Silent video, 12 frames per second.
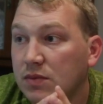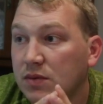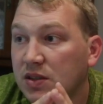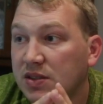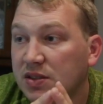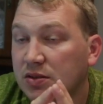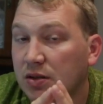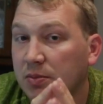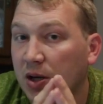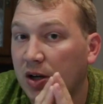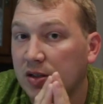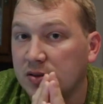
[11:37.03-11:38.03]
this is going
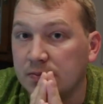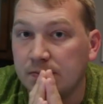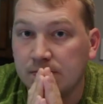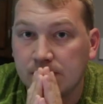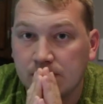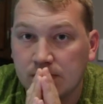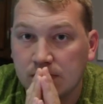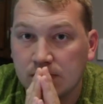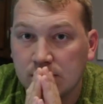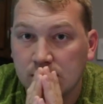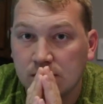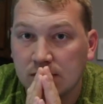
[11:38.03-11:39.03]
to be awesome.
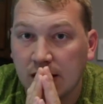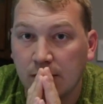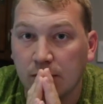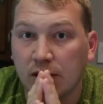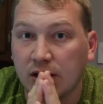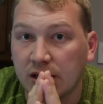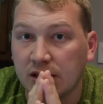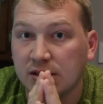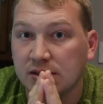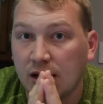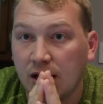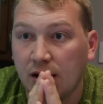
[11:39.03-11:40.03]
It really
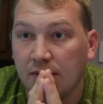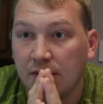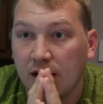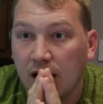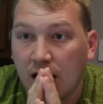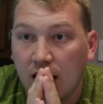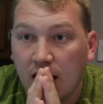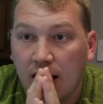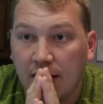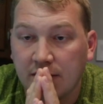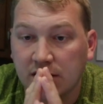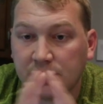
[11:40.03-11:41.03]
is. Uh,
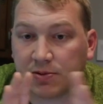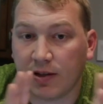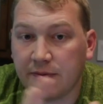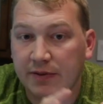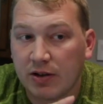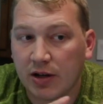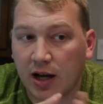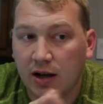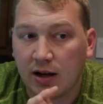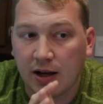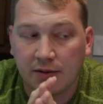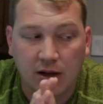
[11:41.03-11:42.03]
got some stuff figured
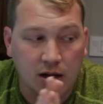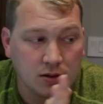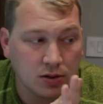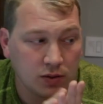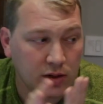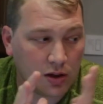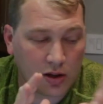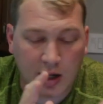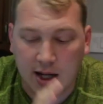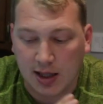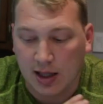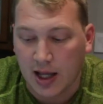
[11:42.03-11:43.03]
out. I, I learned a
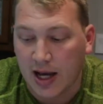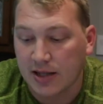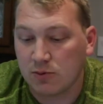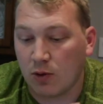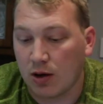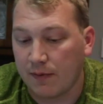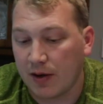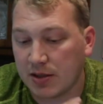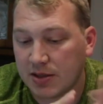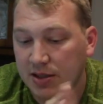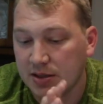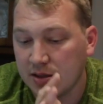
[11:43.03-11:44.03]
lot last waterfowl
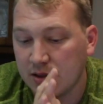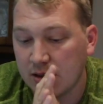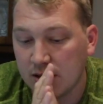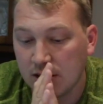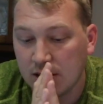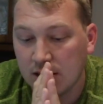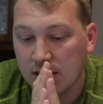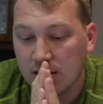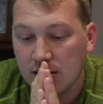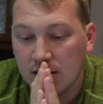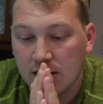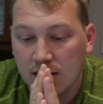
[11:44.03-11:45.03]
season,
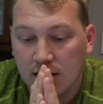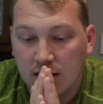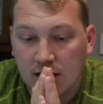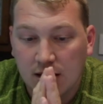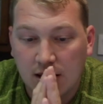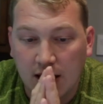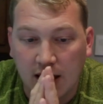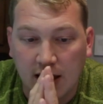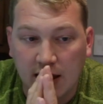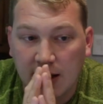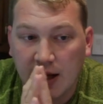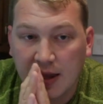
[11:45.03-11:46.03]

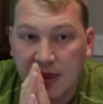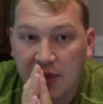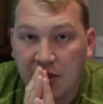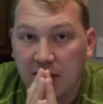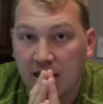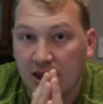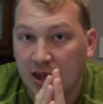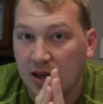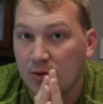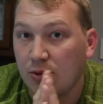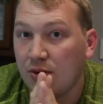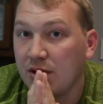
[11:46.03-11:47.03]
and I
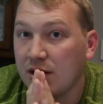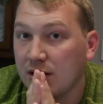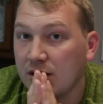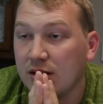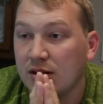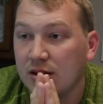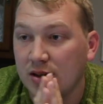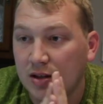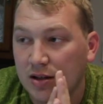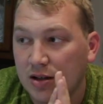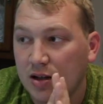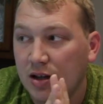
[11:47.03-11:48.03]
think we're going to
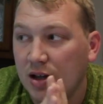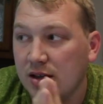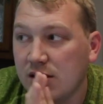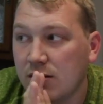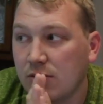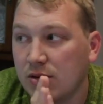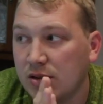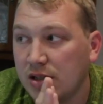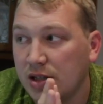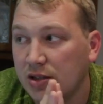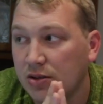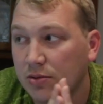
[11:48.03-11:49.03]
I think we're going to
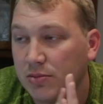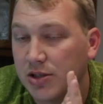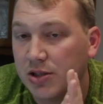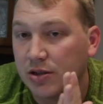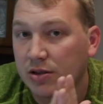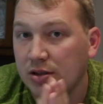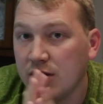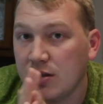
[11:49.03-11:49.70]
get into it this year.